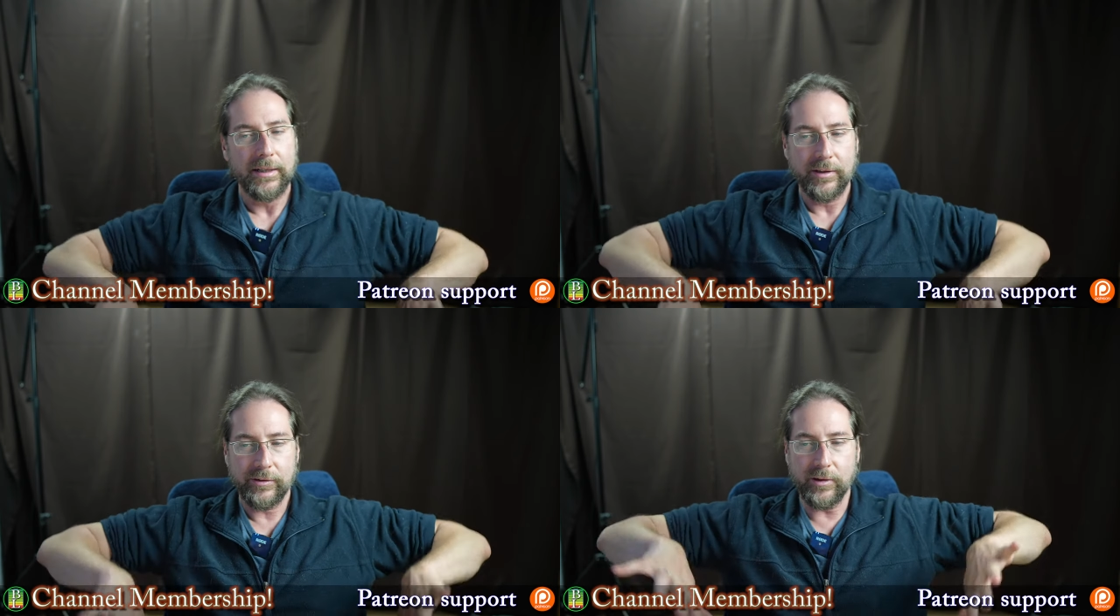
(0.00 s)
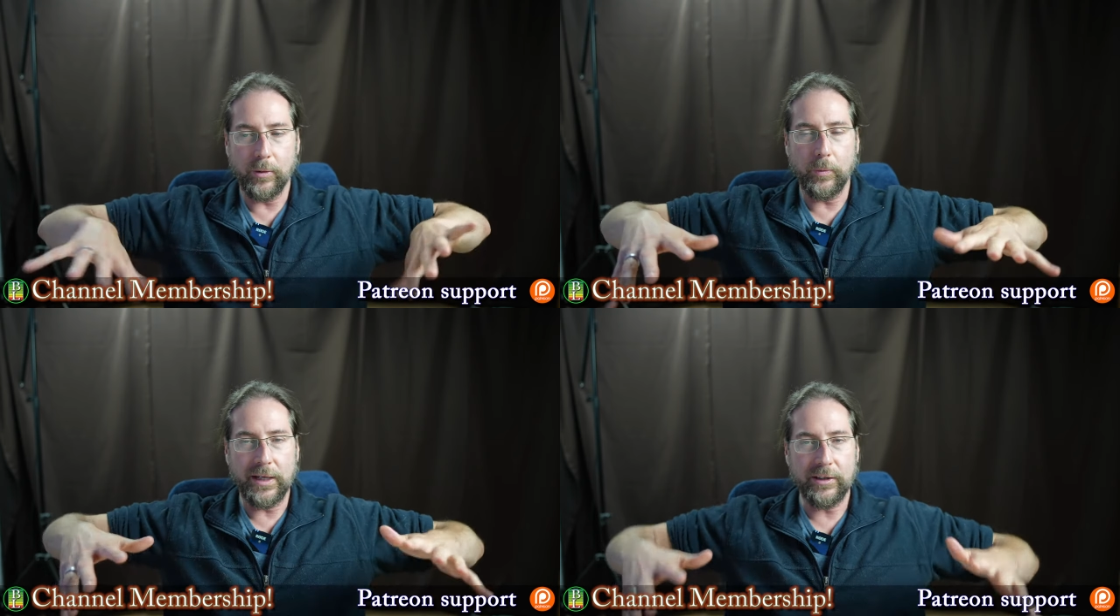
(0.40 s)
So
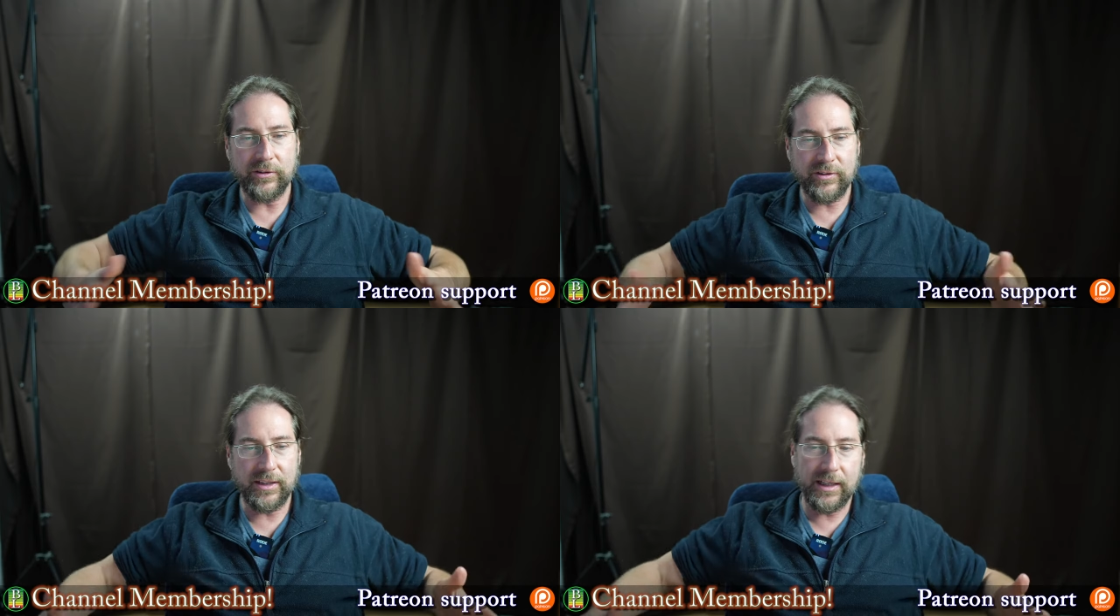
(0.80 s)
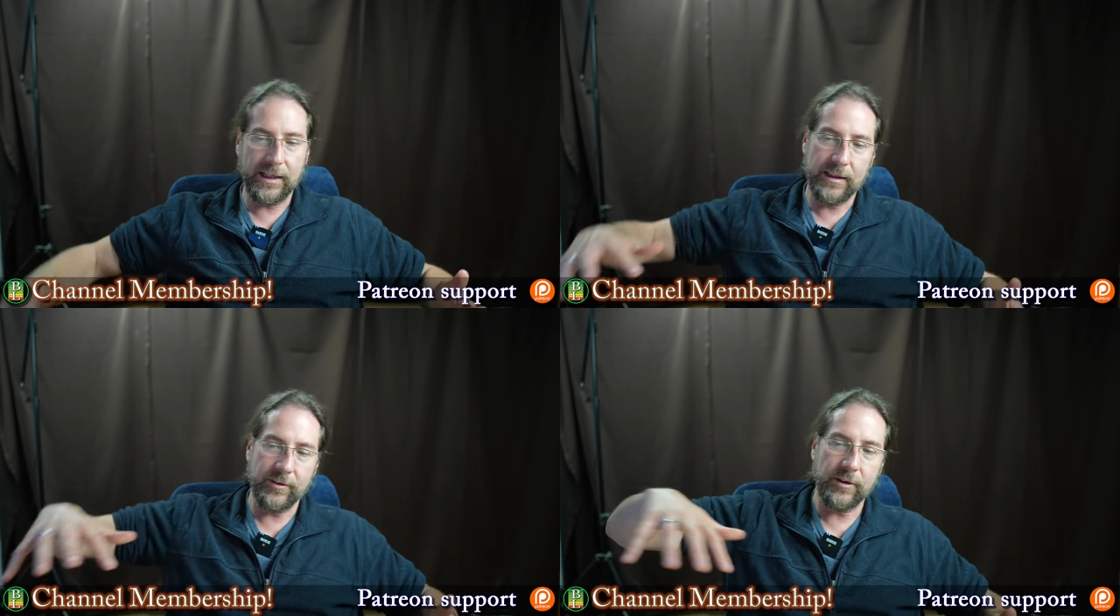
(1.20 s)
where you sit
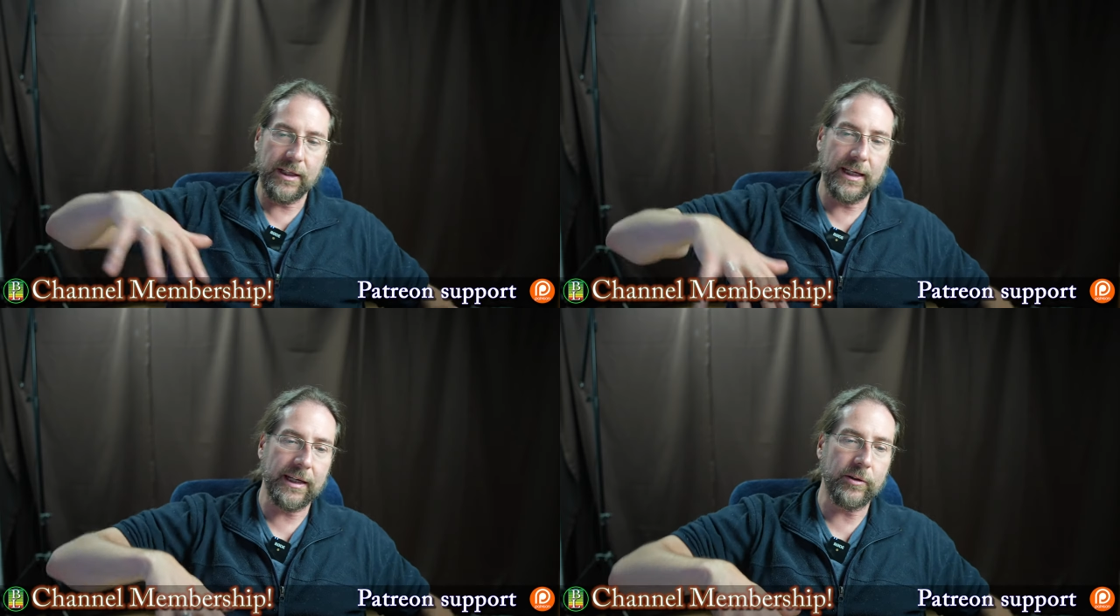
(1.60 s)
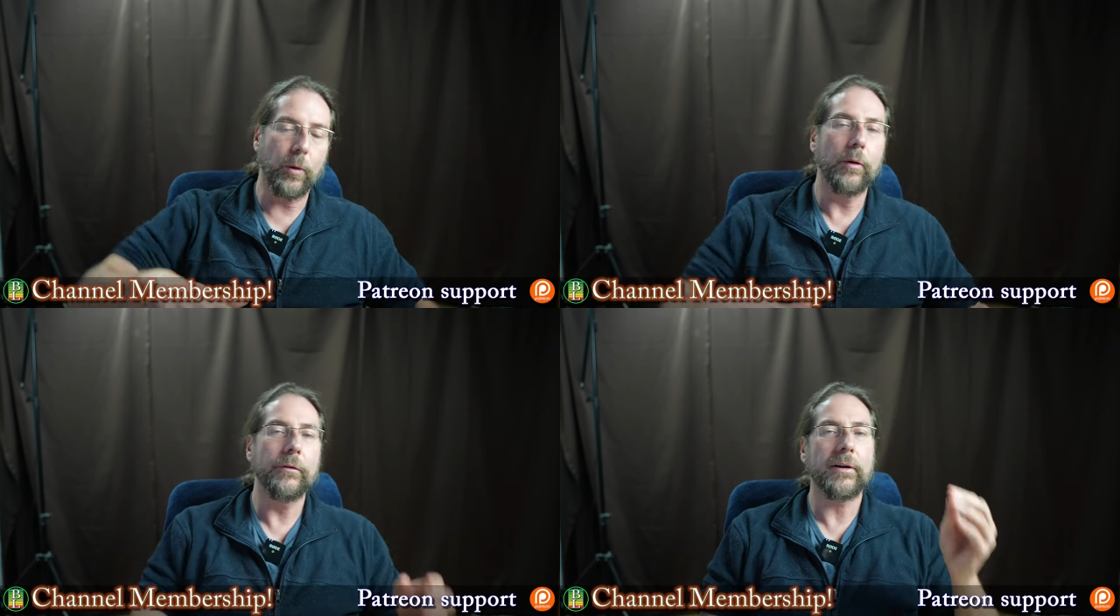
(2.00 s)
in and she can get
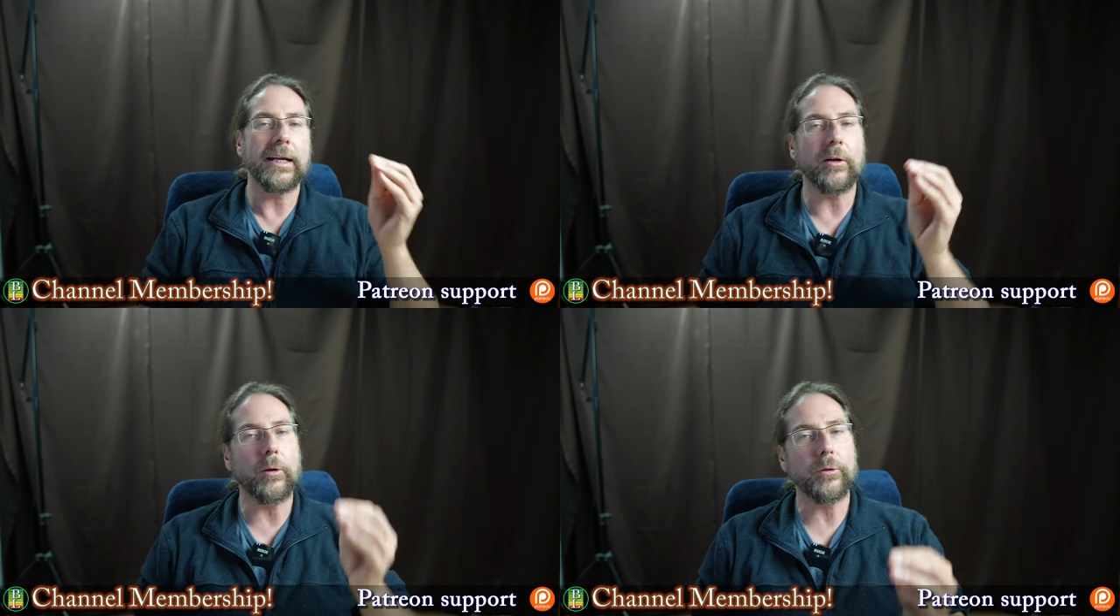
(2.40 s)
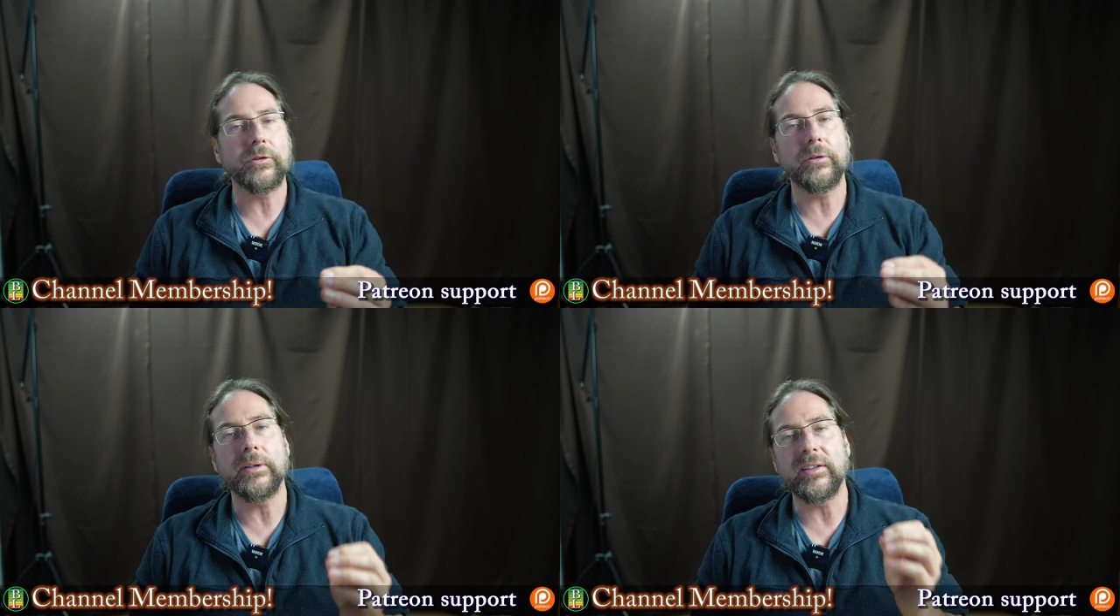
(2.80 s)
over, and
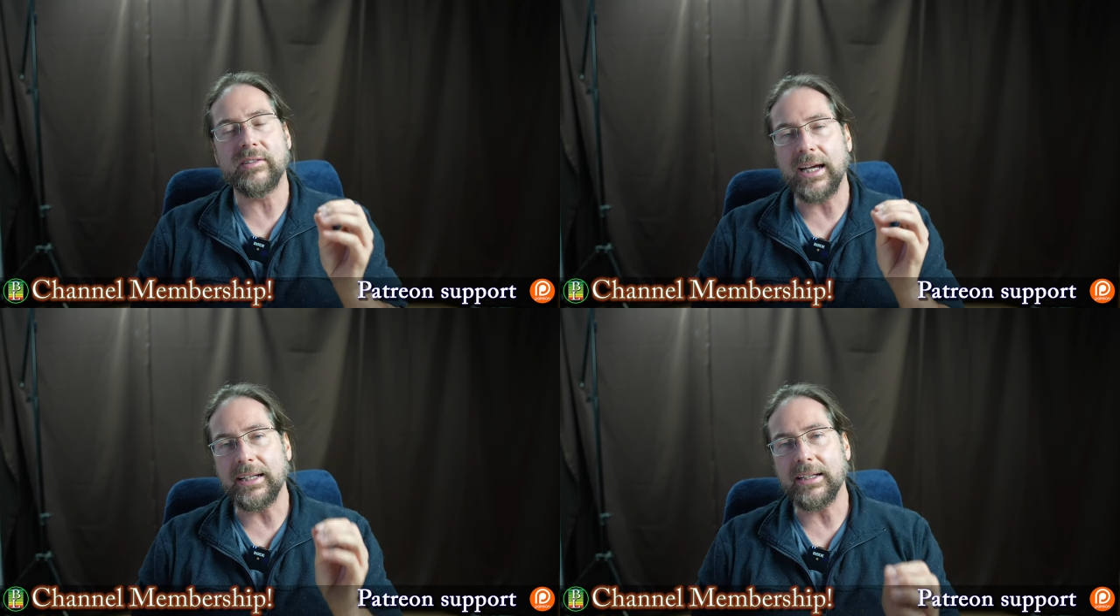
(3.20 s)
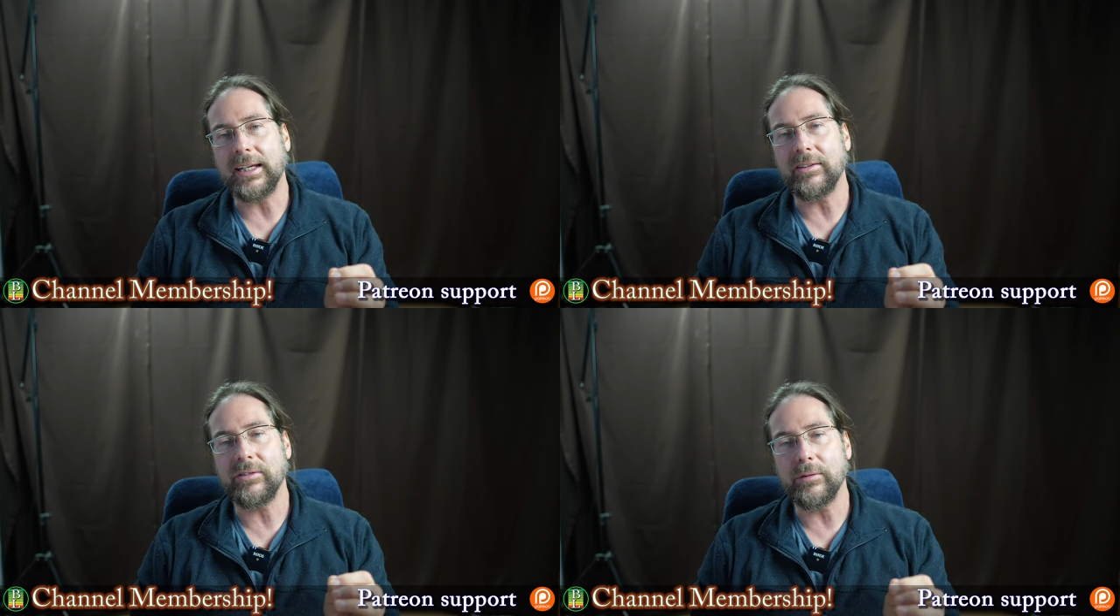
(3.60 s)
also it's not an
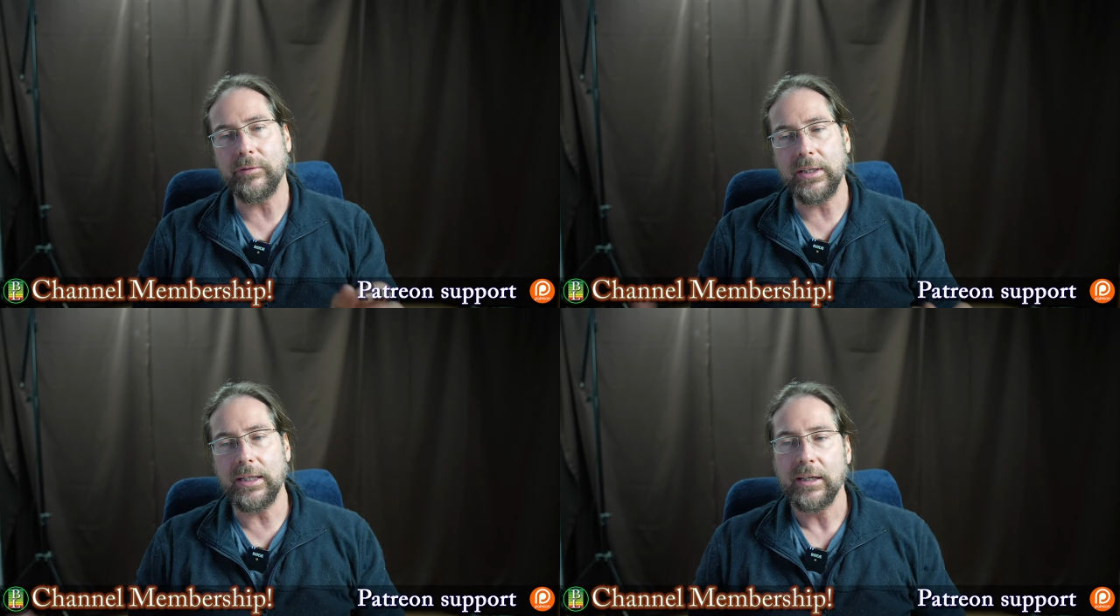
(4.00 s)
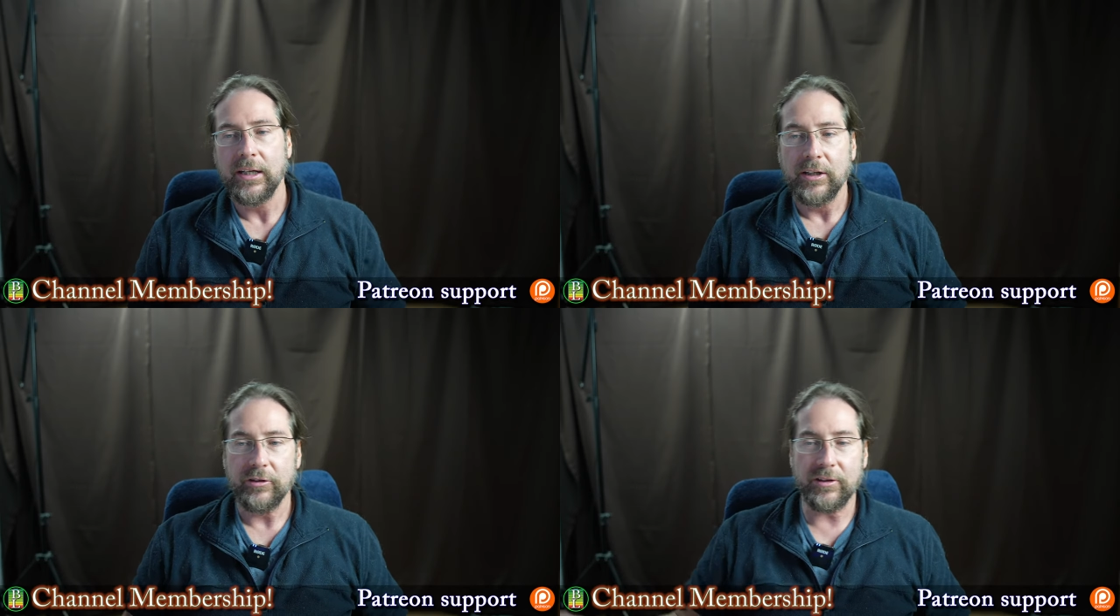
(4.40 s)
SUV.
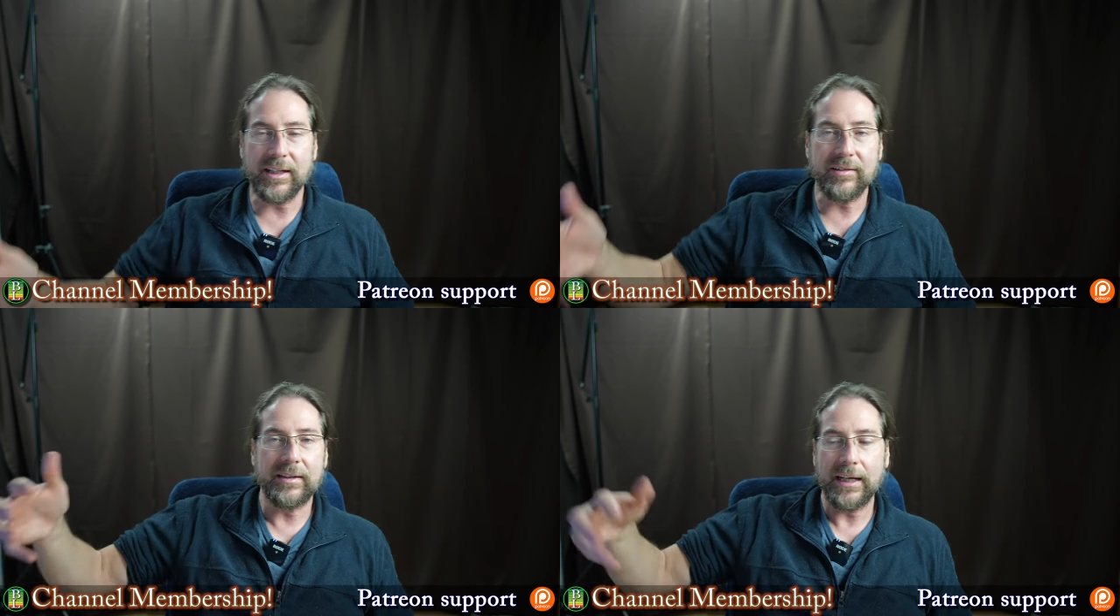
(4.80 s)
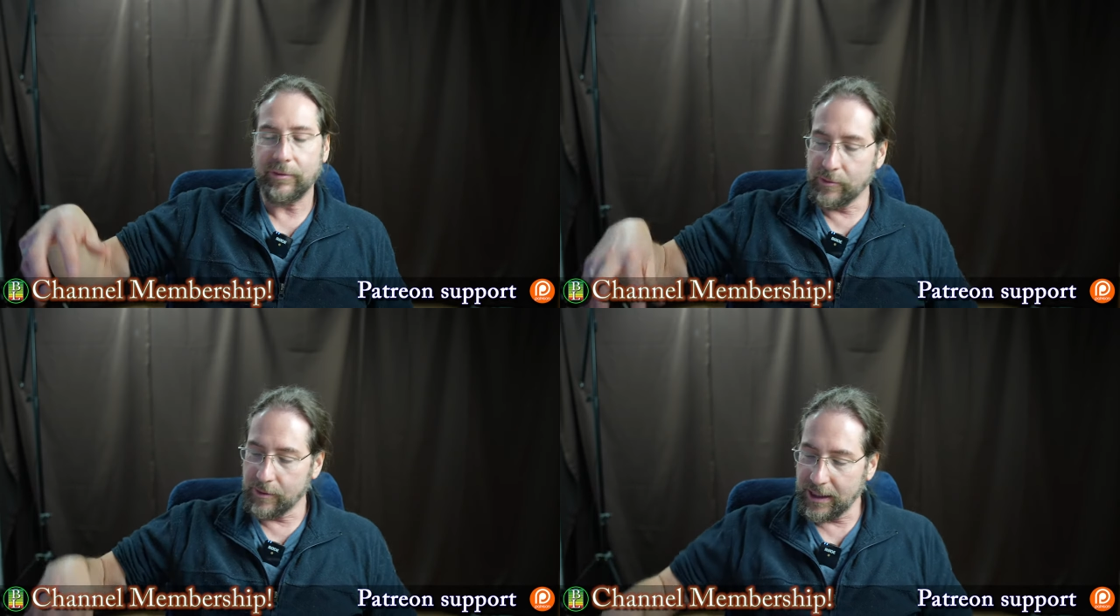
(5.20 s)
She doesn't
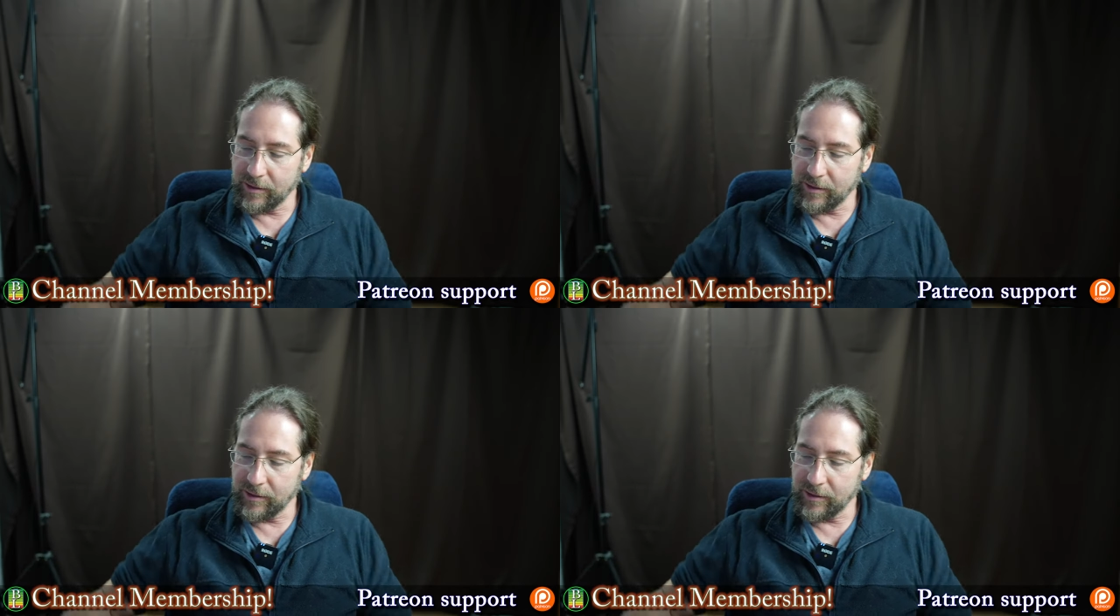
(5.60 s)
have to get